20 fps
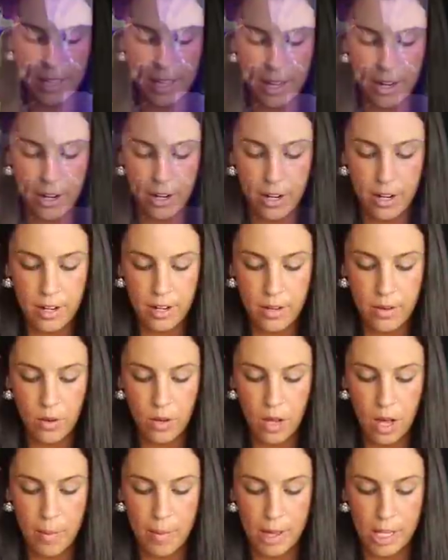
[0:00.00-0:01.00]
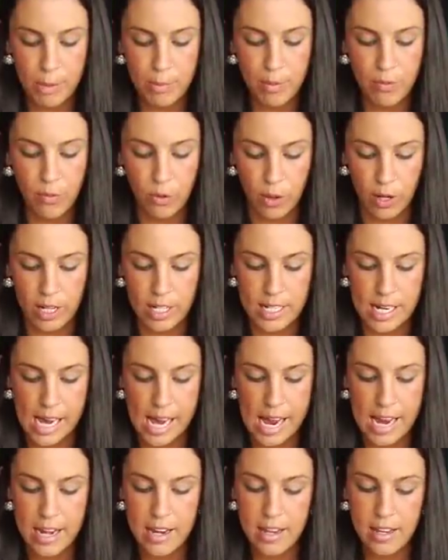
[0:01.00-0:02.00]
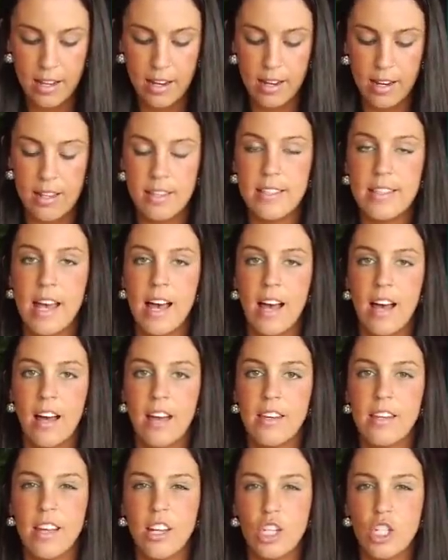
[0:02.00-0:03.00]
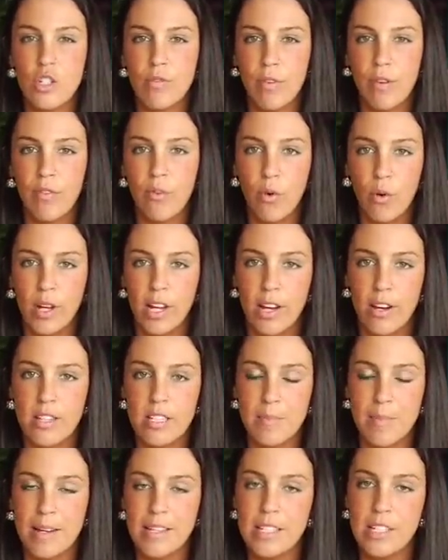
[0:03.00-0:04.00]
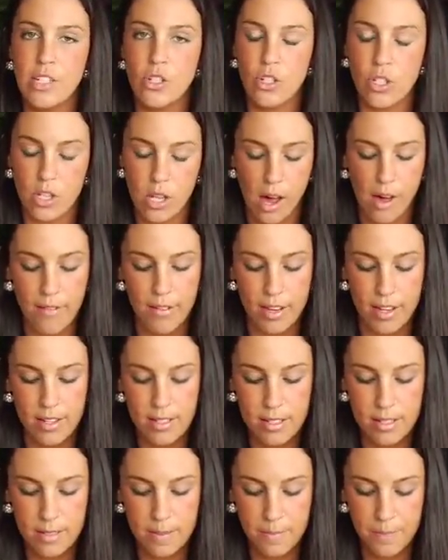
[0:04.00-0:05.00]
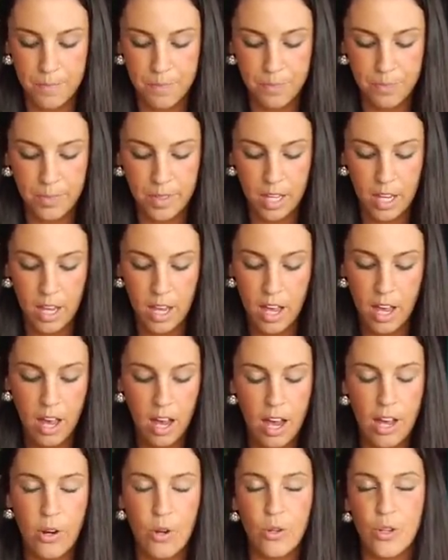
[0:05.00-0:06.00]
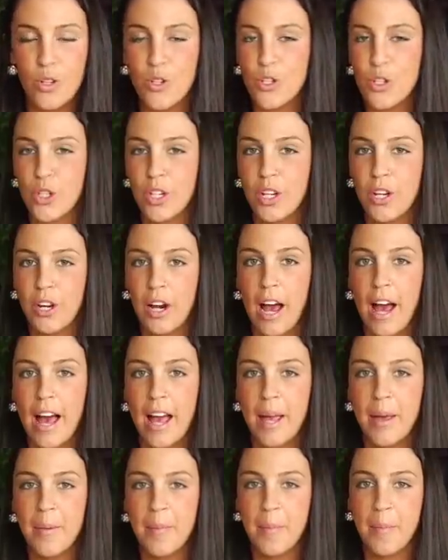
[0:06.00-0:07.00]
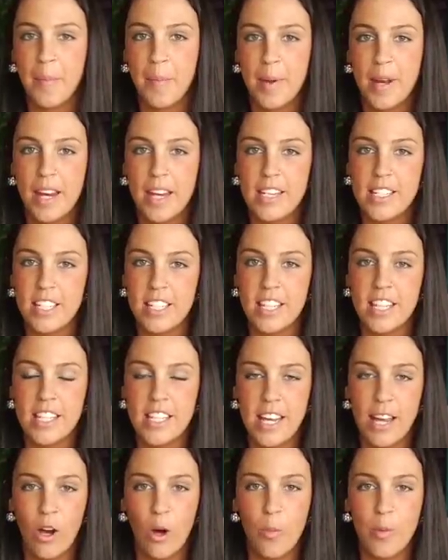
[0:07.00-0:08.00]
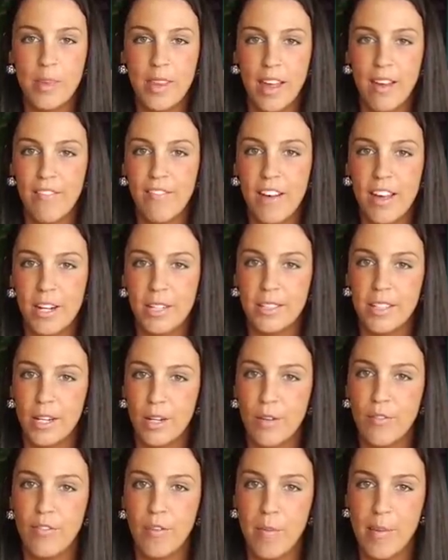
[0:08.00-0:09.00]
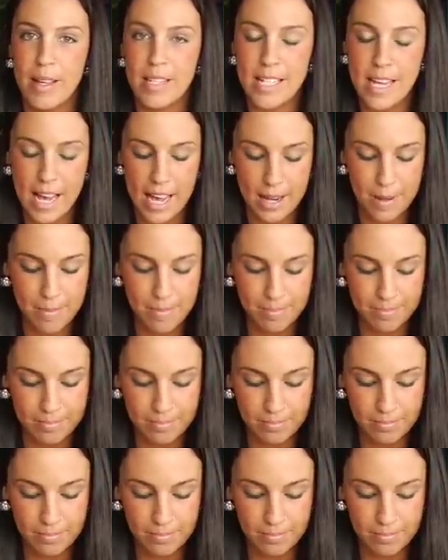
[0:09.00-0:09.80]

a letter a month before he died, and it sat untouched for 4 years in my teacher's office. I don't usually cry, but I did the day I opened that final letter from my dad.